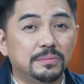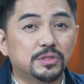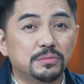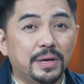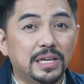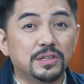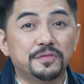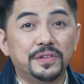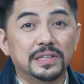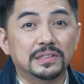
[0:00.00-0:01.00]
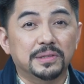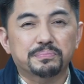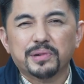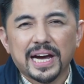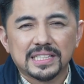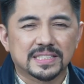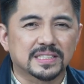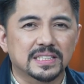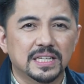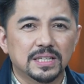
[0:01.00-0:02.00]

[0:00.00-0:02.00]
him to make you feel depressed,